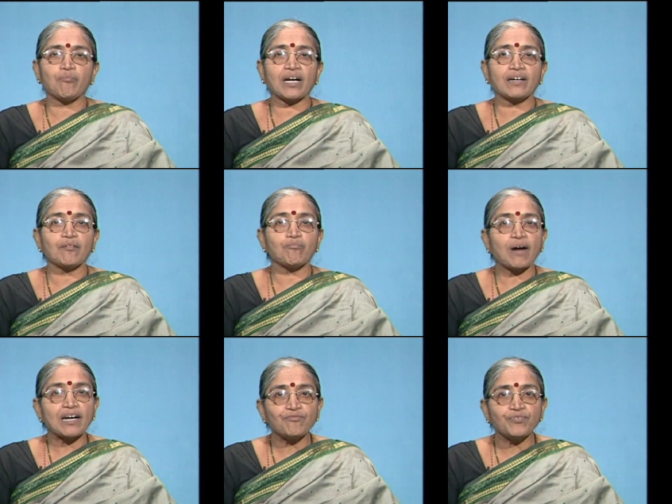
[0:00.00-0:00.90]
But,
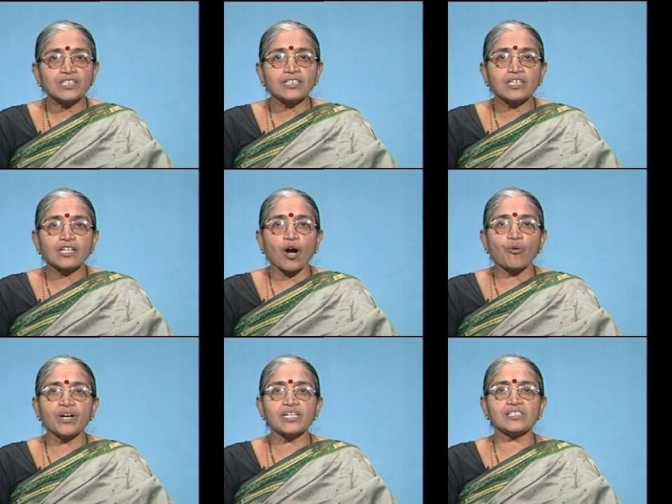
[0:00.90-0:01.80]
but for the
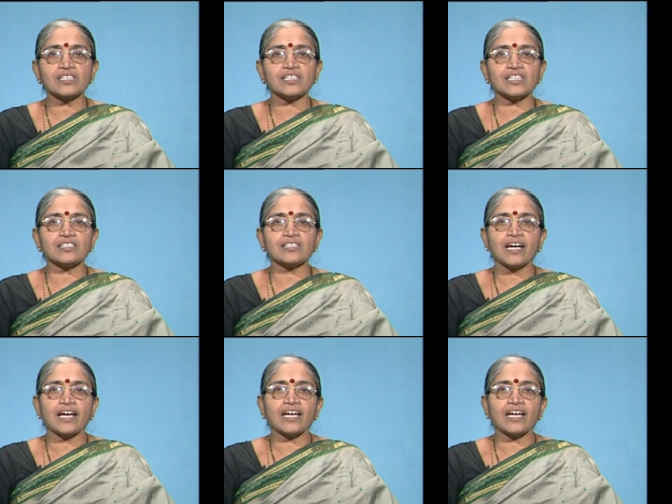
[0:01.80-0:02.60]
crowded cities